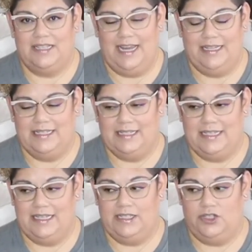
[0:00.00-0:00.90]

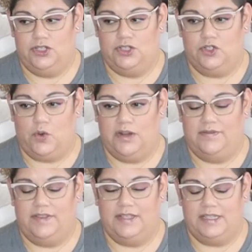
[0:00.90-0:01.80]
tendency to just sort
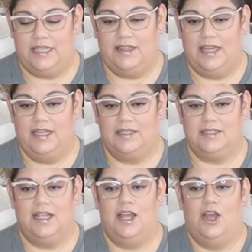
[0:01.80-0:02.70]
of see
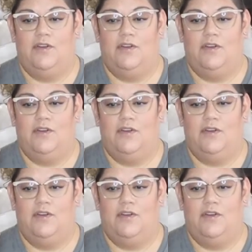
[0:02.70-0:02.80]
things